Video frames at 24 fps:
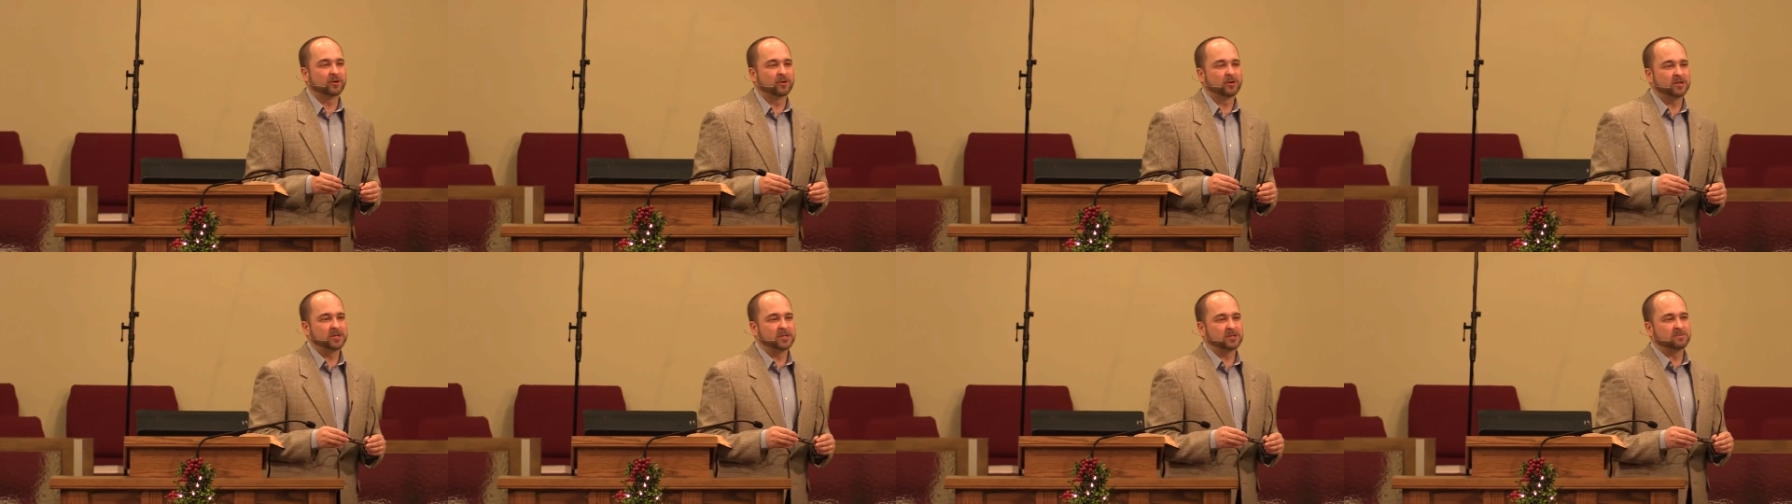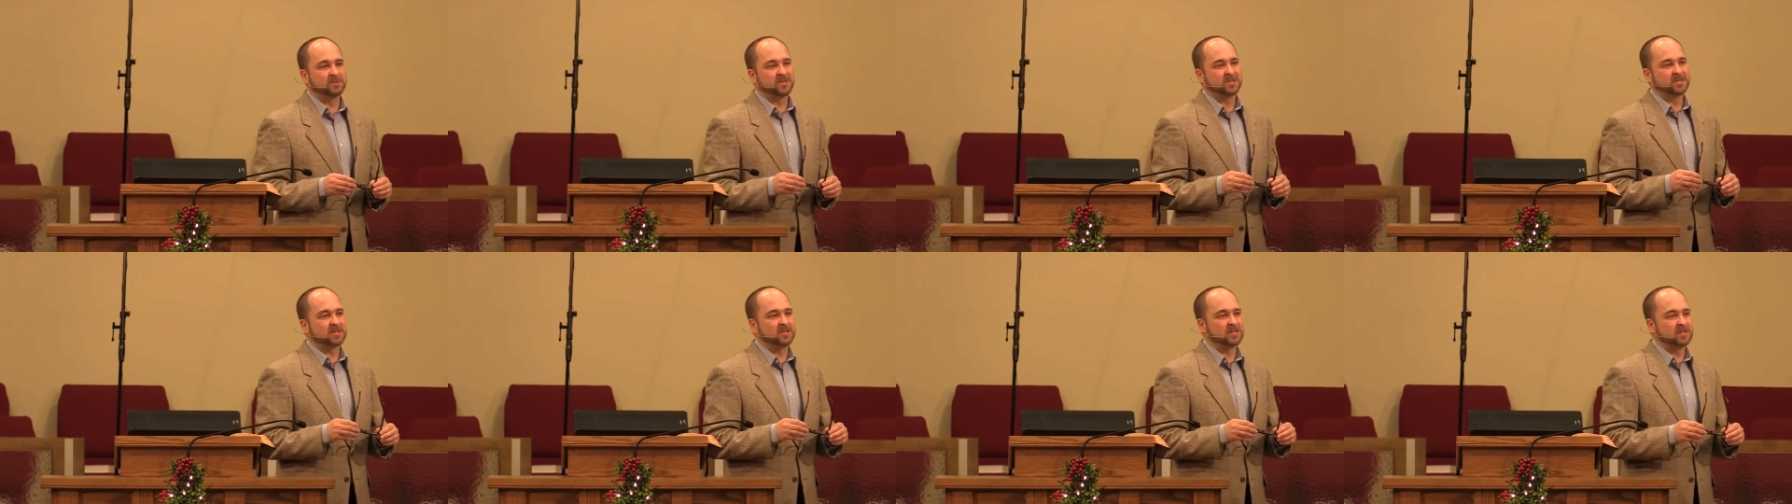
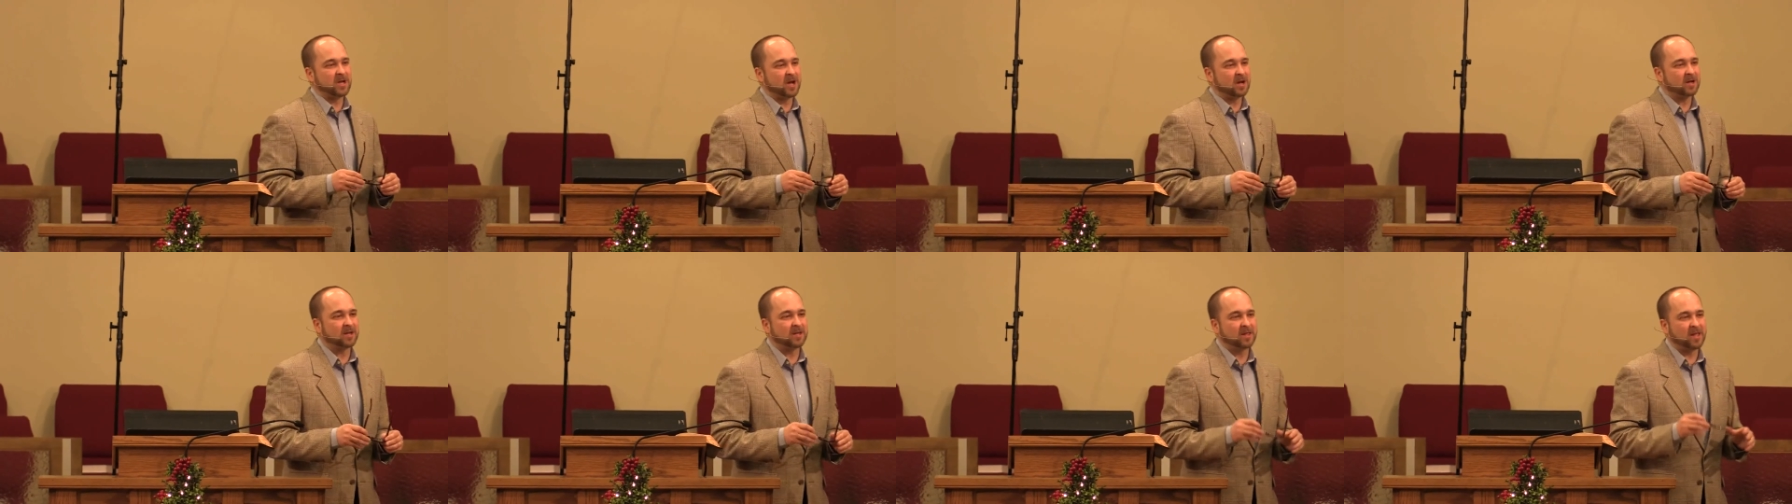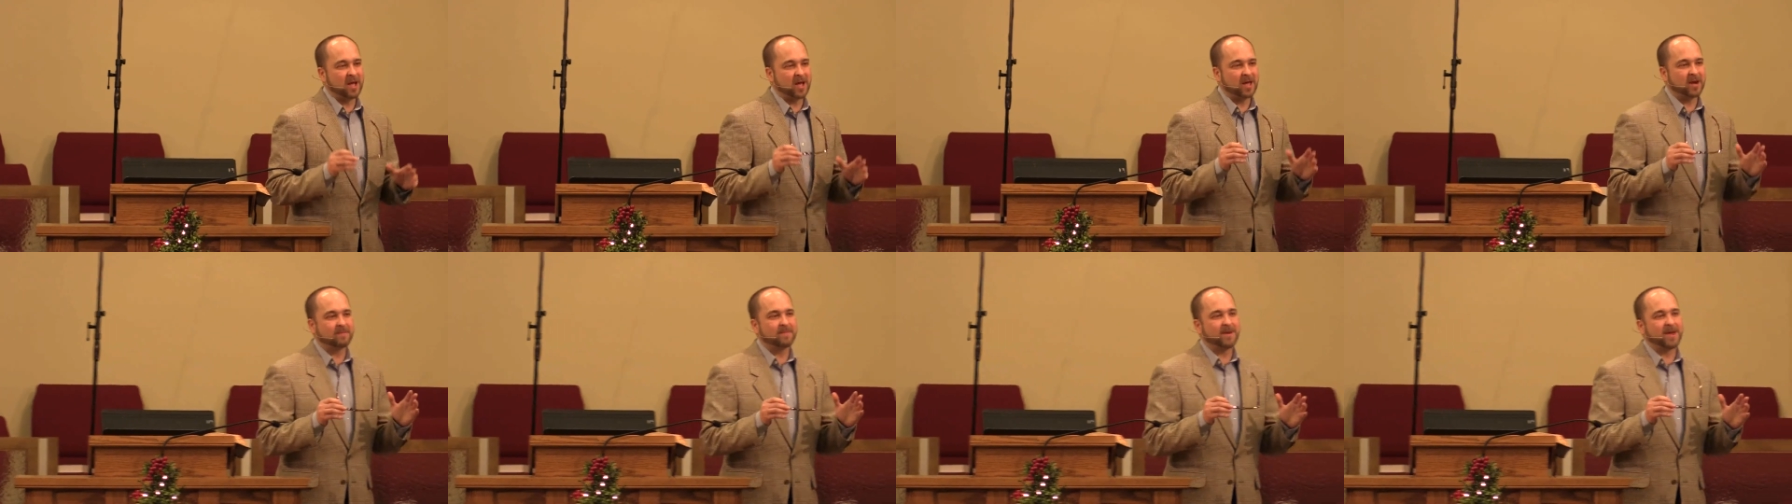Christmas to talk a
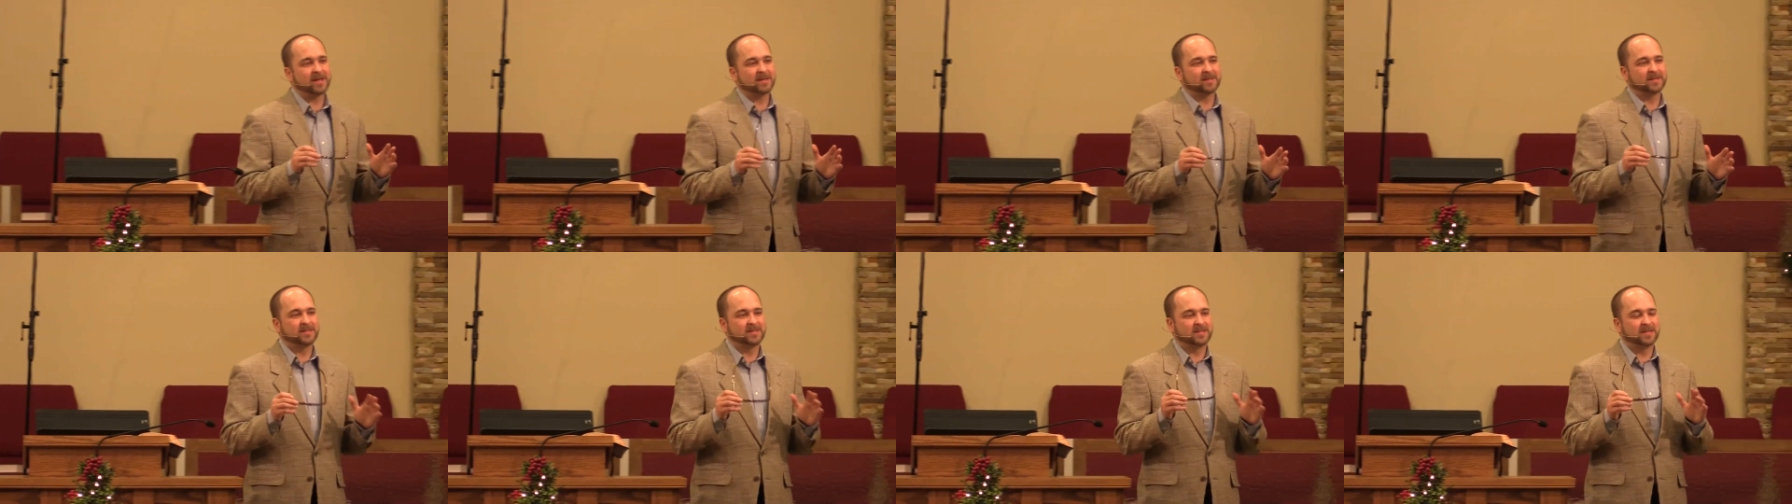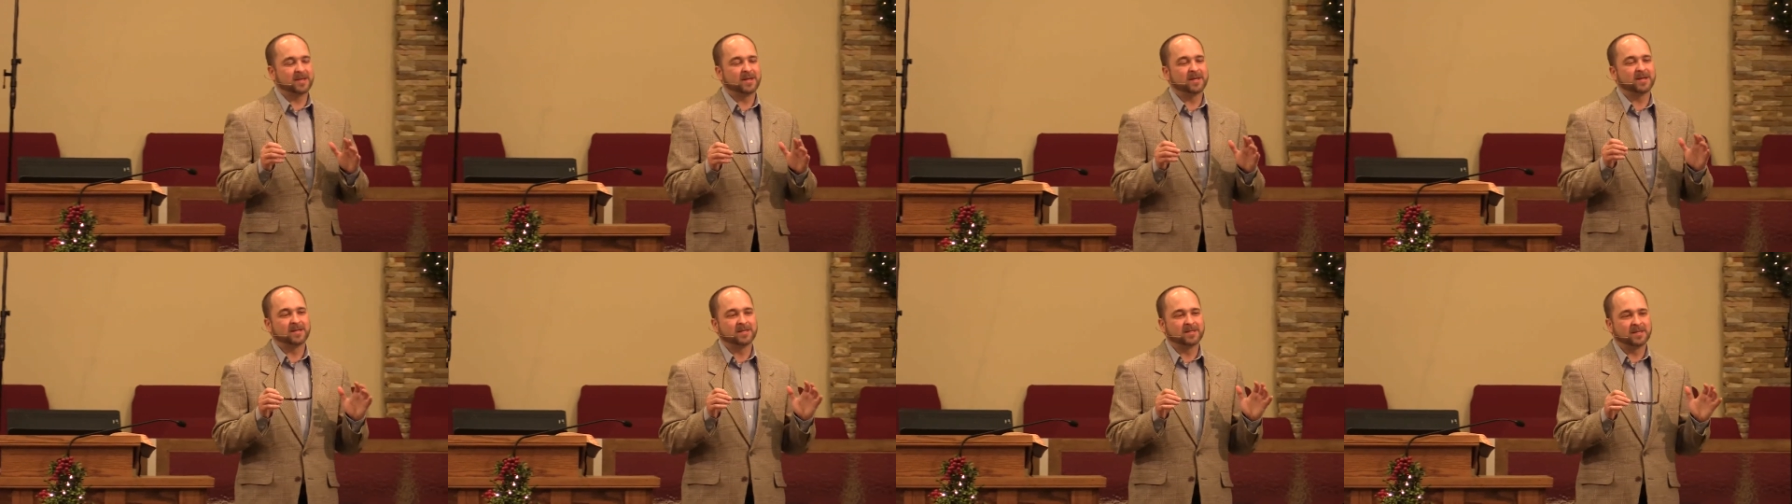lot about
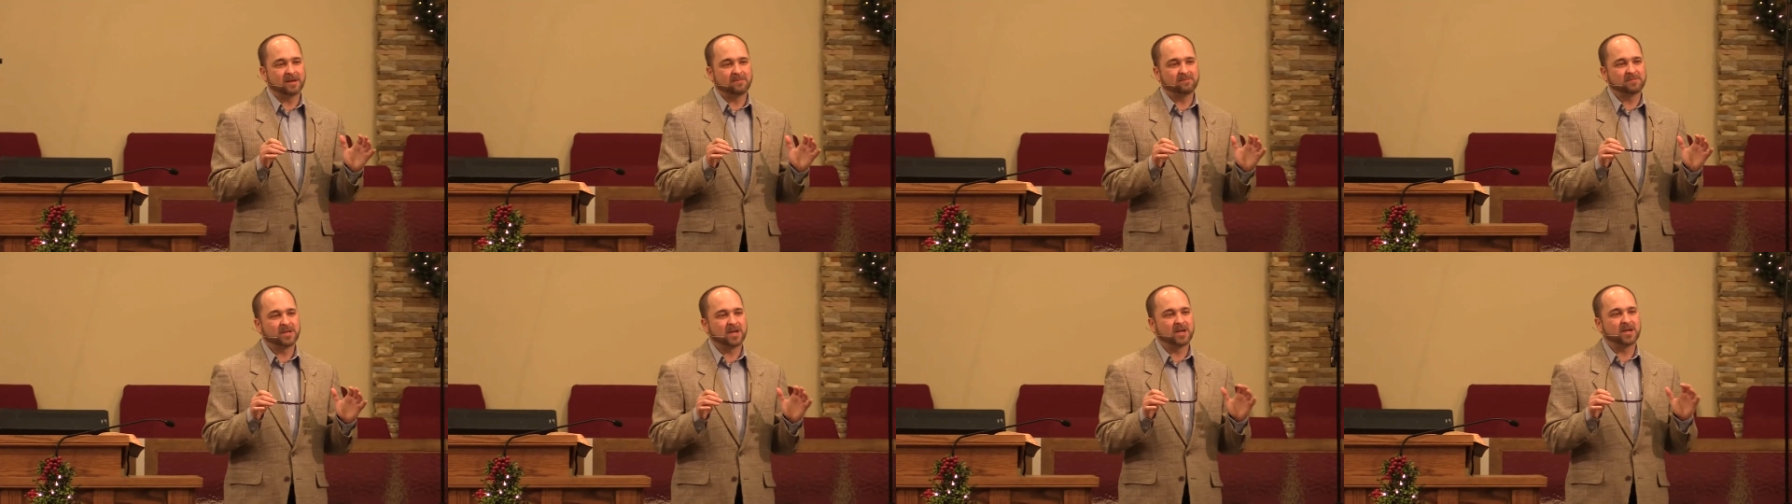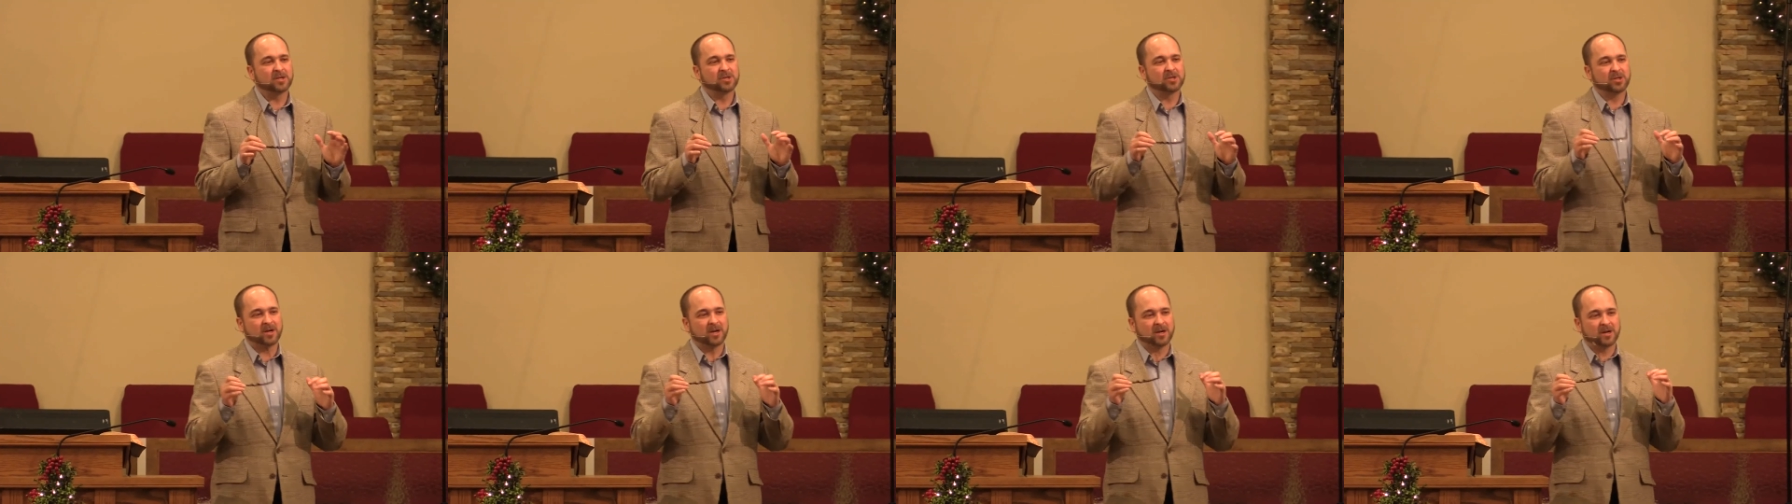sin and
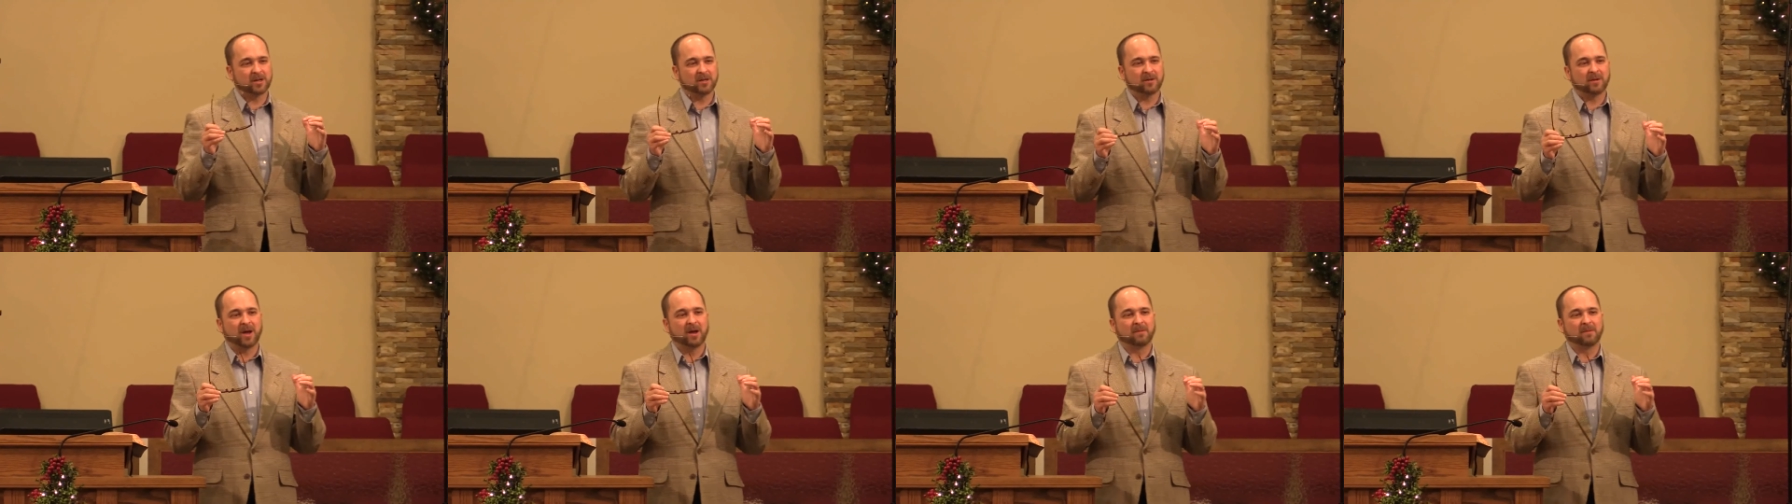temptation and the,